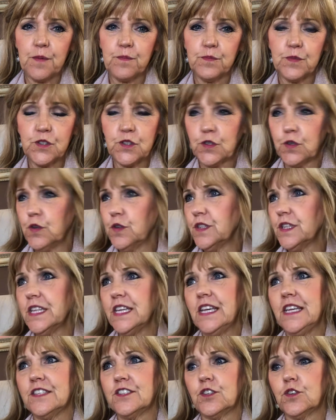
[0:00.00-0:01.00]

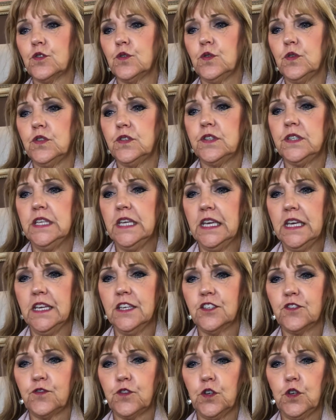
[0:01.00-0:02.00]
Certainly it's a good year
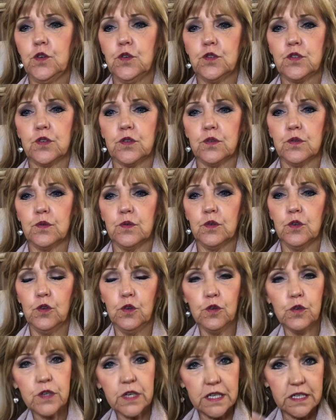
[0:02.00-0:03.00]
for you to
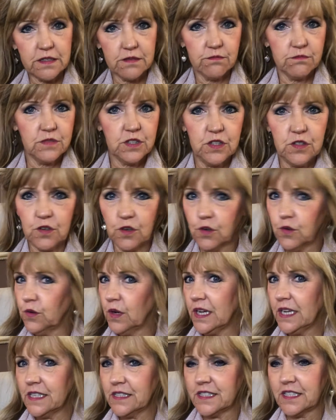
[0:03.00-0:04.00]
look at,
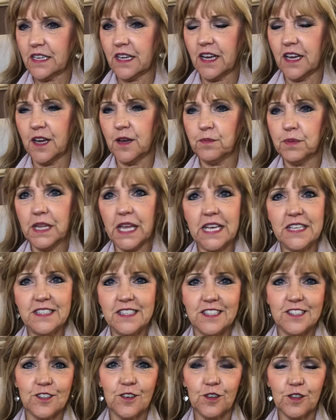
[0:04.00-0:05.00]
at
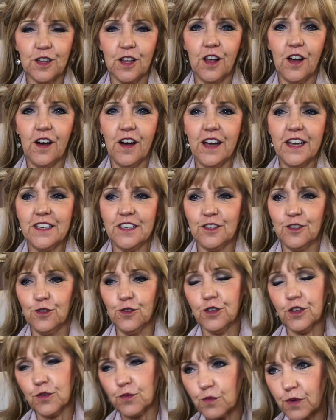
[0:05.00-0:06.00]
places online and
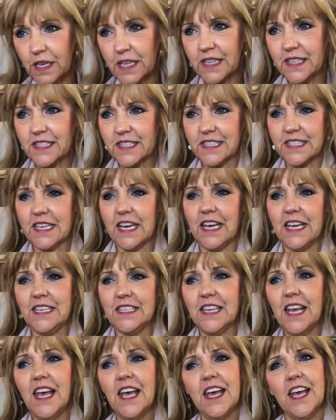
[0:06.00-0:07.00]
look at real
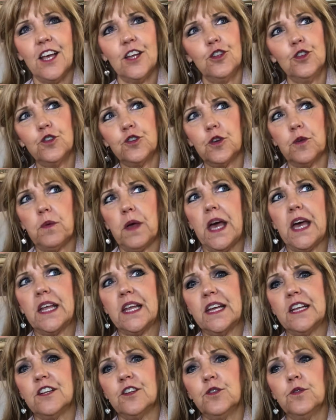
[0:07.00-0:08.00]
estate and look
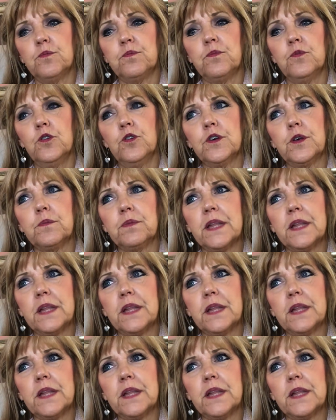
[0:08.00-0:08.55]
at